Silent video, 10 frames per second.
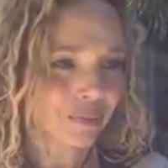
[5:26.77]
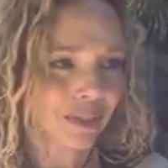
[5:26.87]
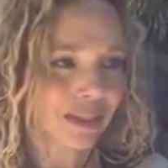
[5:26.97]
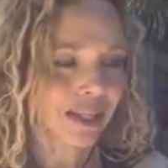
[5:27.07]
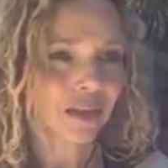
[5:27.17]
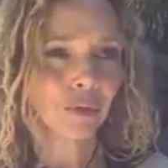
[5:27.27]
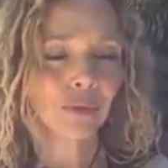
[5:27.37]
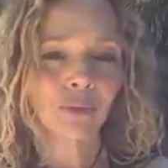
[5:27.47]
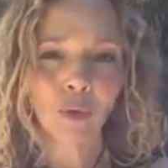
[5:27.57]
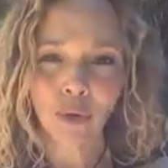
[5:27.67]
thinking we're
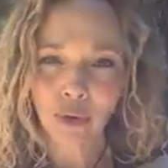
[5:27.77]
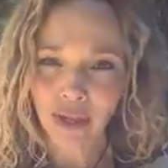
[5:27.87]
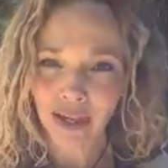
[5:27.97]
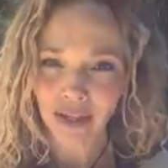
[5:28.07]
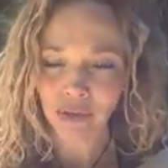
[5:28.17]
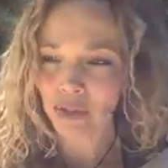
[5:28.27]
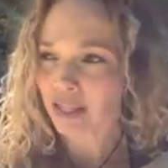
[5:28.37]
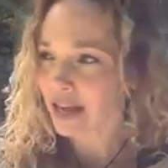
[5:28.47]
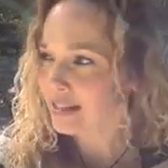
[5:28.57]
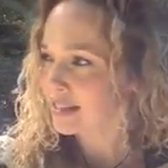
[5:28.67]
more than or
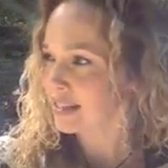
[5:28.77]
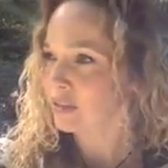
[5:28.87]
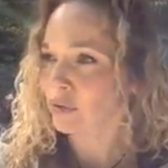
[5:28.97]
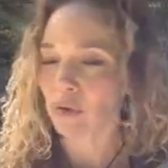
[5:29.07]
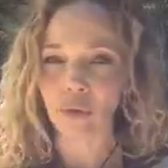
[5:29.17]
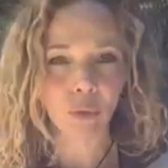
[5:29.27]
less than or